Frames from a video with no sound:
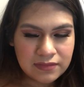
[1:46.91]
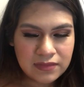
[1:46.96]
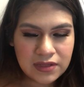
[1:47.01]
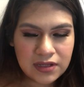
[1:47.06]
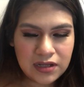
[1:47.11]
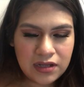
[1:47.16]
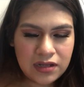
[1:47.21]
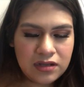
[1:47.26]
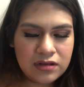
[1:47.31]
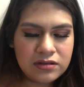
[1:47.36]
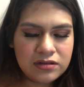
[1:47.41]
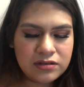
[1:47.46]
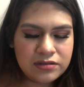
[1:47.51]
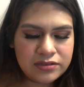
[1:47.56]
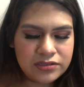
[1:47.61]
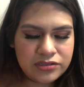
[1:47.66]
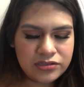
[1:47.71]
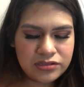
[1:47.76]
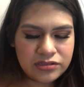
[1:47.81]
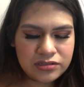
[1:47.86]
I don't know,
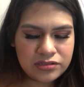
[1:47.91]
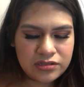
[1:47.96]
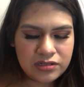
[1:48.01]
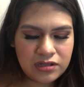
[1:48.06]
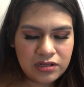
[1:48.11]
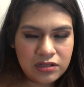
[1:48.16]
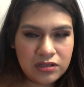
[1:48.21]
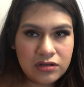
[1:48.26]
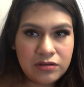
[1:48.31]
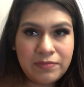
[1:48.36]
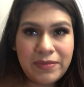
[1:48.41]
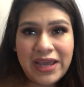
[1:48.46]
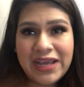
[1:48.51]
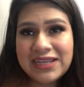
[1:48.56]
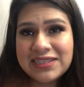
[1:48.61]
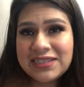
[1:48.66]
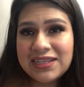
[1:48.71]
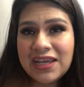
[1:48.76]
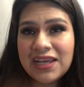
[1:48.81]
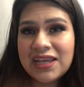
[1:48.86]
it's just a little
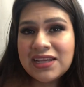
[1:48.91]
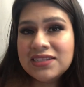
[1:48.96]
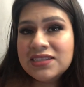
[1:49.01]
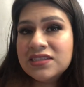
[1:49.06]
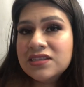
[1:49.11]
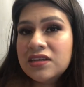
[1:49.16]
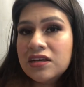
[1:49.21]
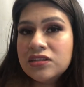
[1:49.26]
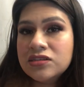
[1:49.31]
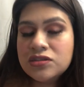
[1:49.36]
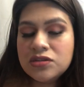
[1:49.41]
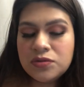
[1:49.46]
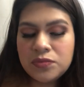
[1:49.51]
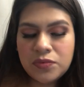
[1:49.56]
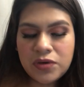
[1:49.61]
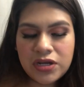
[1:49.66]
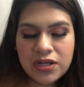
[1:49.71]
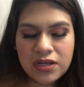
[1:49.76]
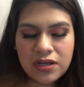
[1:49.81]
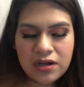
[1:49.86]
magazine. I guess it tells you
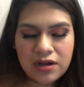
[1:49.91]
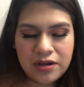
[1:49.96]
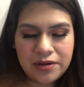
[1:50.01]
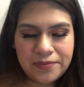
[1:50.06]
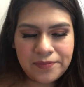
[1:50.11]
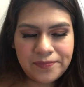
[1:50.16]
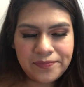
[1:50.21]
what oh,